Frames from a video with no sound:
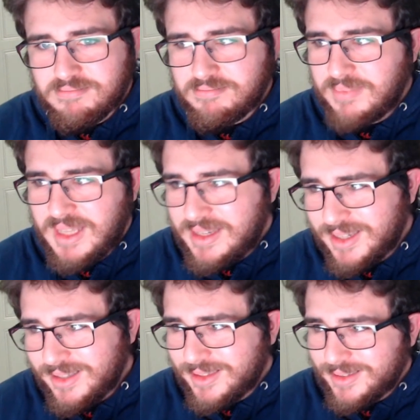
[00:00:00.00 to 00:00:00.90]

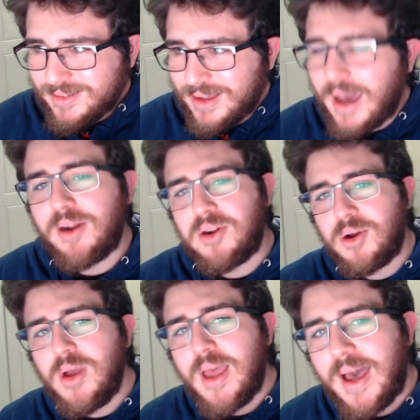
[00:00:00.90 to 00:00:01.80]
decent. I don't
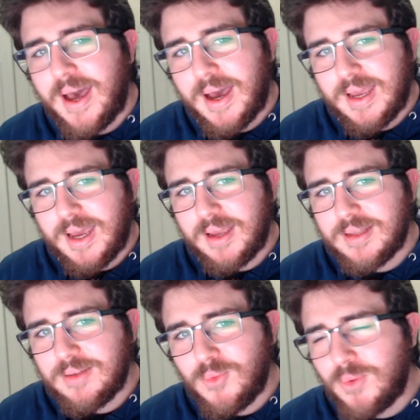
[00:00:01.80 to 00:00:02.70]
know.
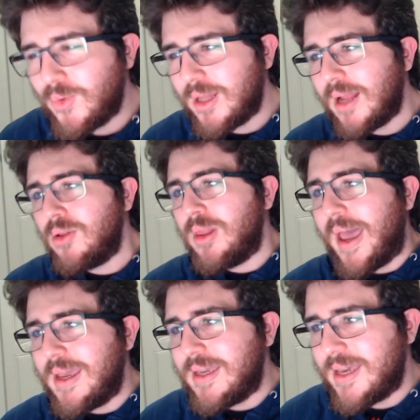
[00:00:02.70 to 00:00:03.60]
What I don't
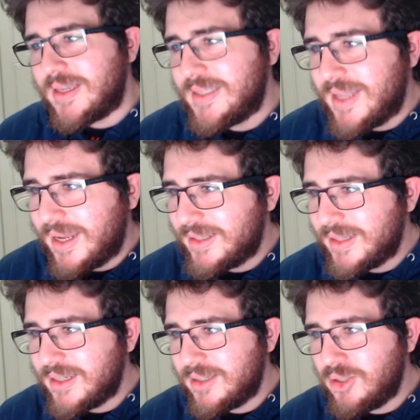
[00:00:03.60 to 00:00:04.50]
like is that
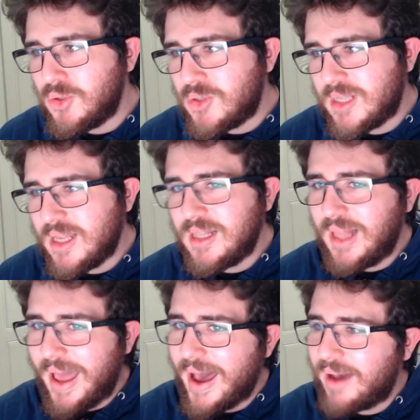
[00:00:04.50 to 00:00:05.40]
you still
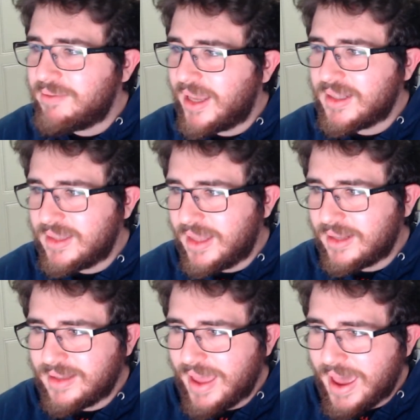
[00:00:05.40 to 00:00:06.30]
have like
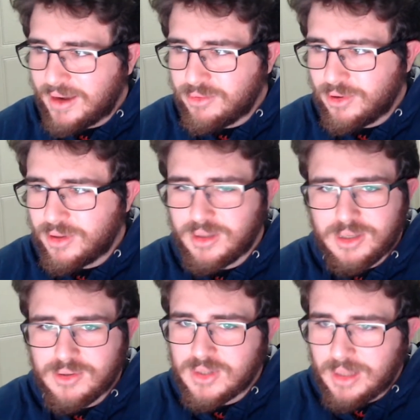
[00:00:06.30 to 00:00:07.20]
that Android
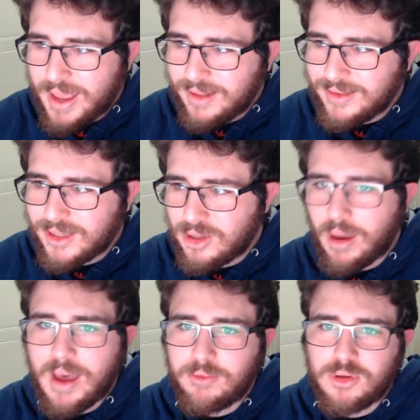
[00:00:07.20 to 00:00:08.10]
userland that you
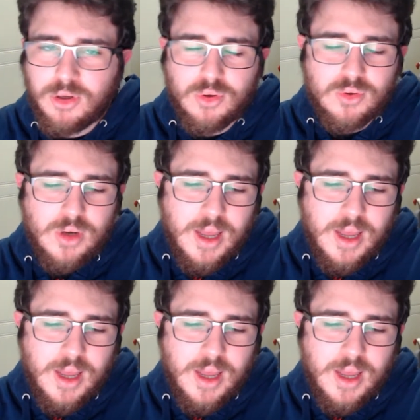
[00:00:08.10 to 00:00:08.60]
have to